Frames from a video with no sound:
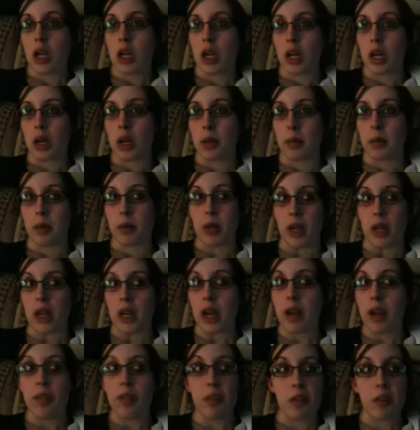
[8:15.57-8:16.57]
Um,
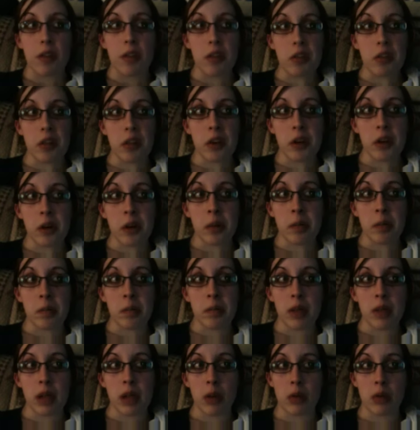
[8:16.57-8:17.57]
didn't have a fever.
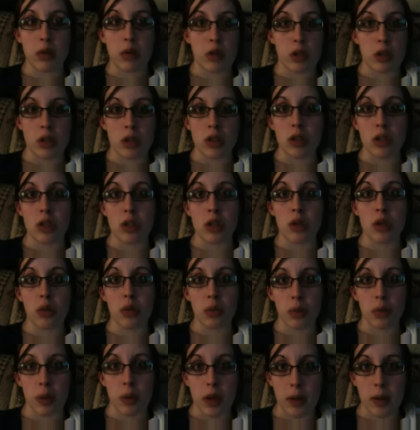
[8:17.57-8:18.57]
He was just
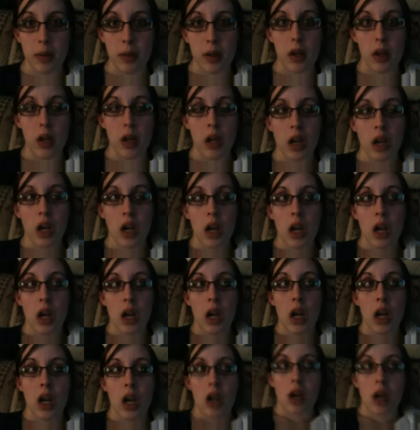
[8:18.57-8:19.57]
screaming.
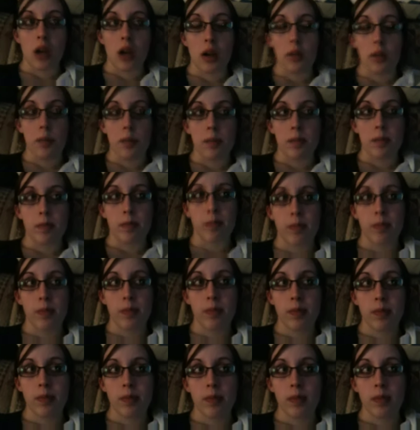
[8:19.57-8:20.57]
Um,
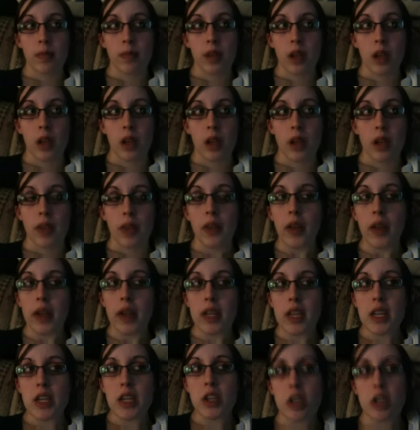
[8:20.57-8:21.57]
and the
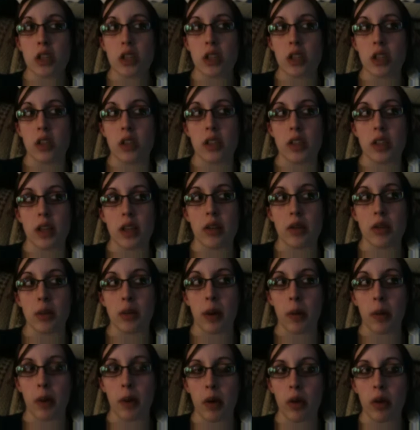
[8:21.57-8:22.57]
lactation consultant said he was
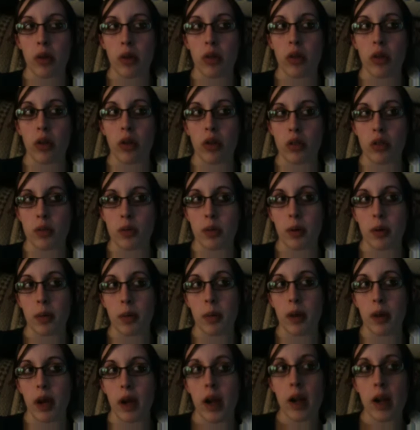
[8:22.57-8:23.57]
probably going through a growth
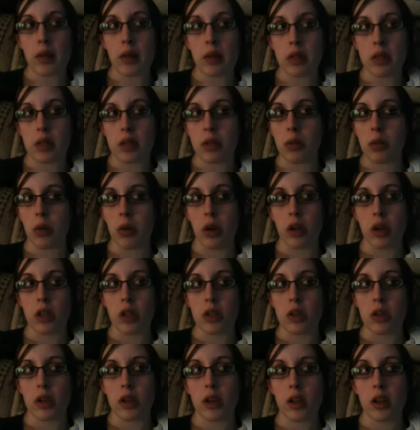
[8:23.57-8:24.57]
spurt, but I was still
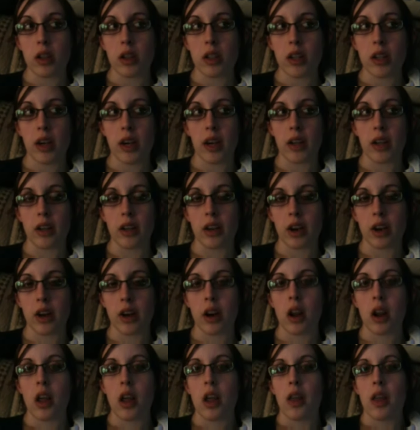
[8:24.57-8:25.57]
worried. So I called the
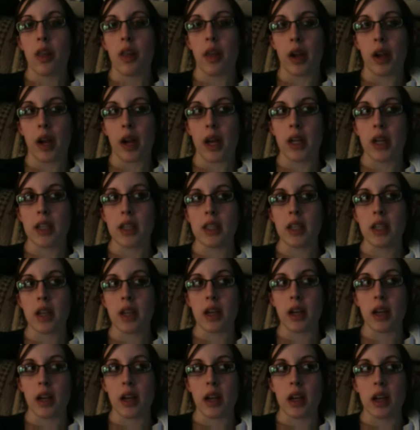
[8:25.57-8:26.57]
doctor. They got us
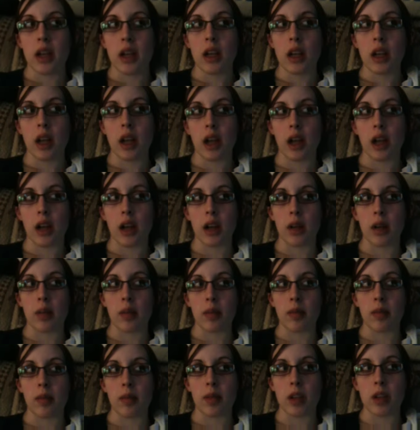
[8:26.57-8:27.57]
in, and um,
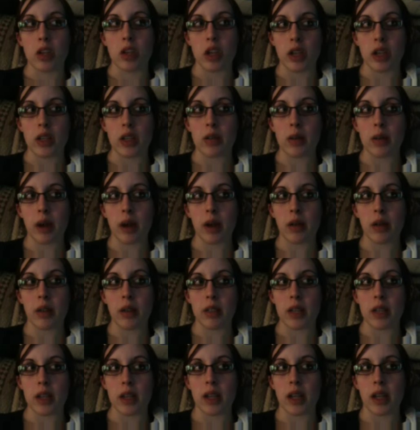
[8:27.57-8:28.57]
he checked him out
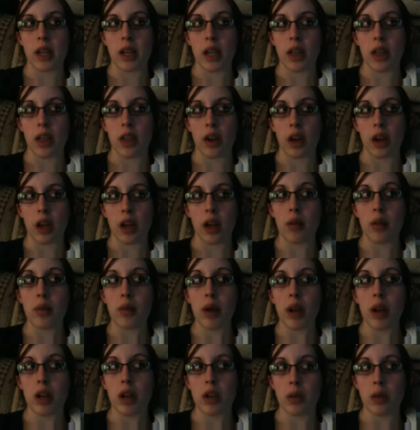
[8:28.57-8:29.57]
and said that he thought he had a
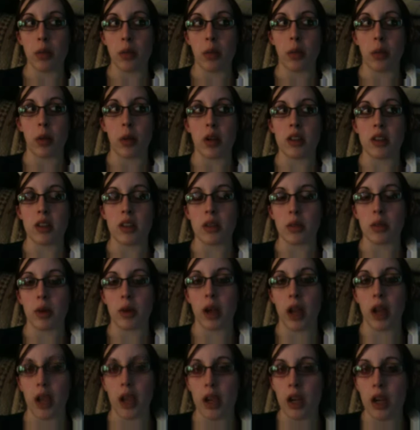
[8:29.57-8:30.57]
brain tumor because of the
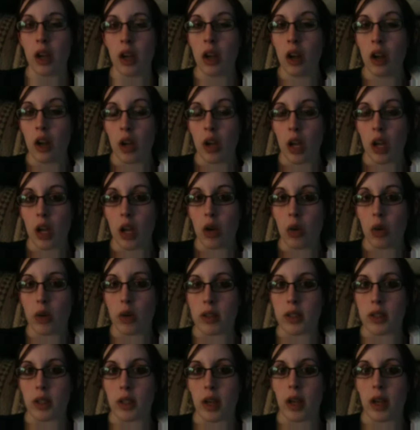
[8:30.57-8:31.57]
way he he
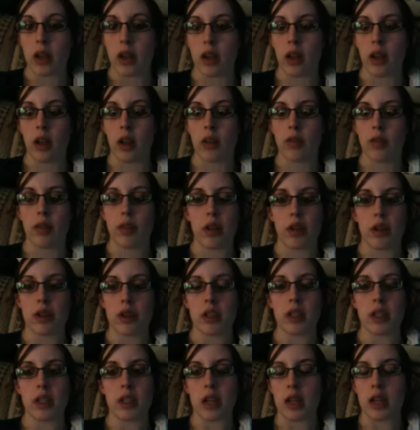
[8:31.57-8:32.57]
always kind of like
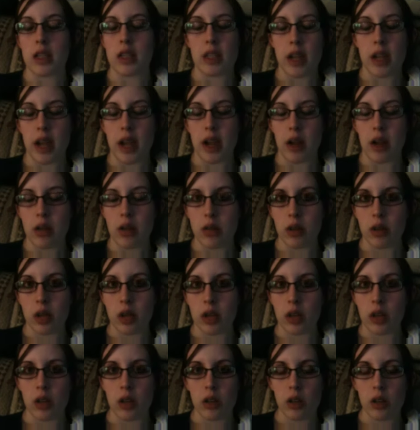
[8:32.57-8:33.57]
flutters his eyes down
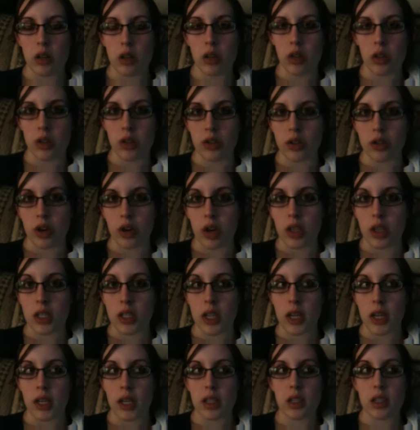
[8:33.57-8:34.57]
and looks
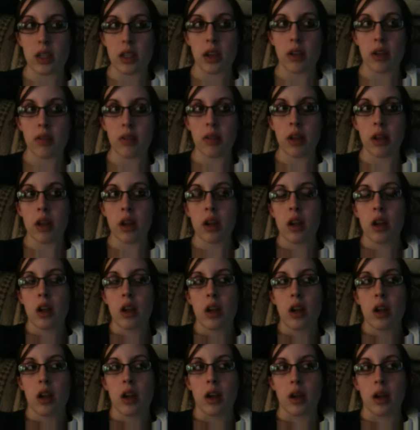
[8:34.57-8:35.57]
cross-eyed and stuff.
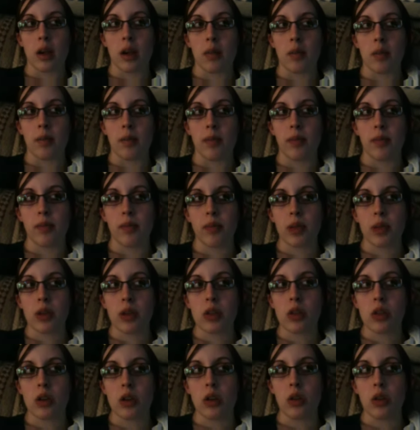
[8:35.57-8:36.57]
Um,
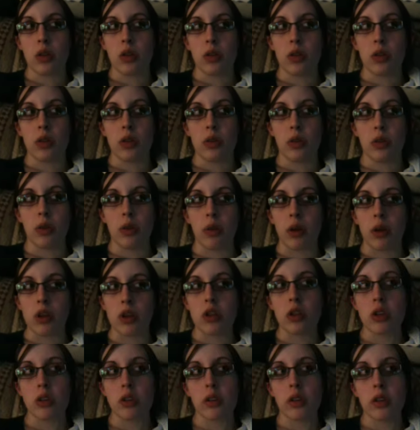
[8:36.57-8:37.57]
so we
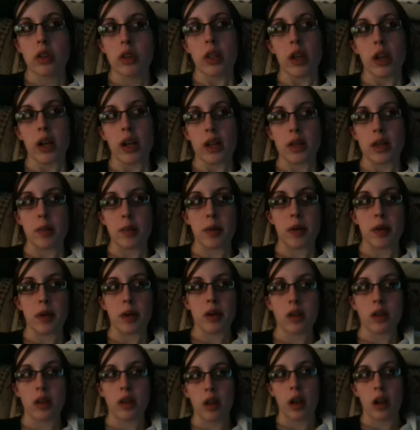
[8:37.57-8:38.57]
rushed over to the
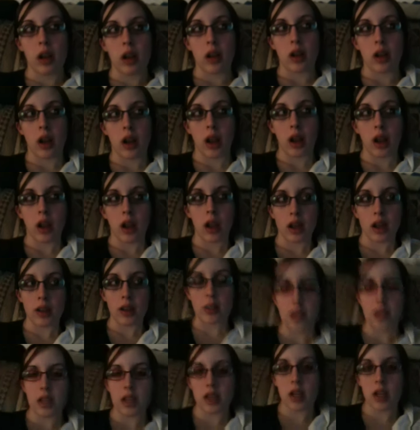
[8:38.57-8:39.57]
hospital and he had a
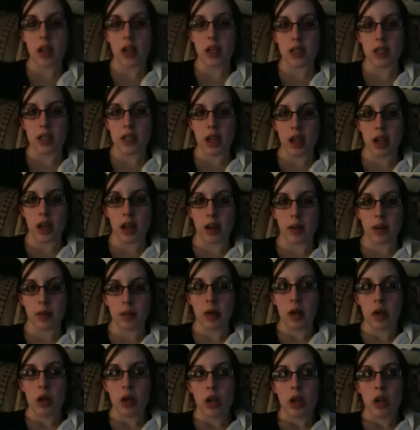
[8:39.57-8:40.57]
CT scan.
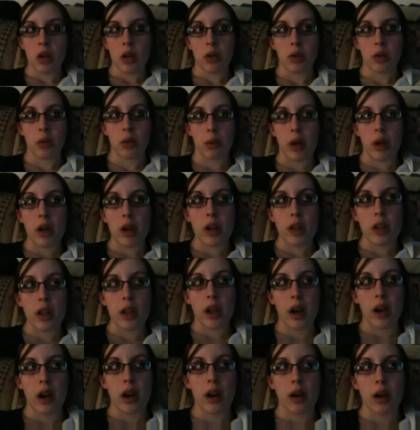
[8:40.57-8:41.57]
We waited
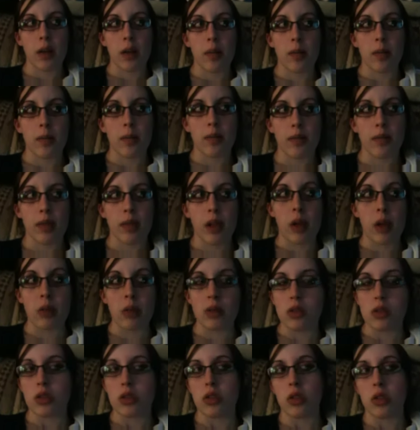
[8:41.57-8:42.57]
there. He
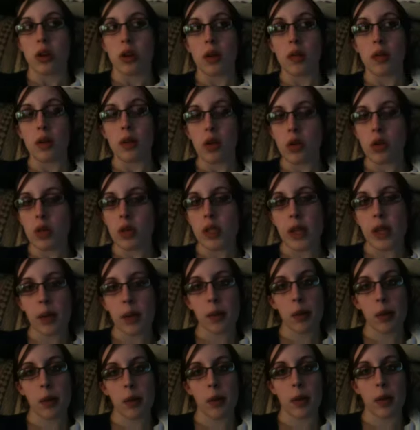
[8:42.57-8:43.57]
was screaming the whole
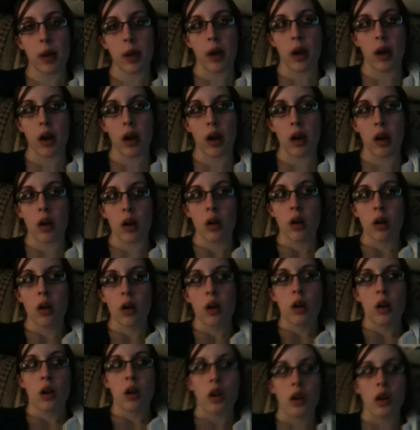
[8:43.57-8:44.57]
time we were there.
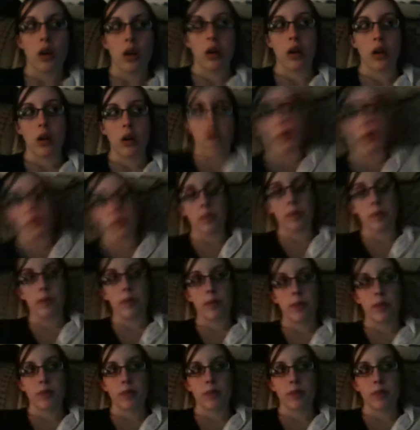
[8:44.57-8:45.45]
Um,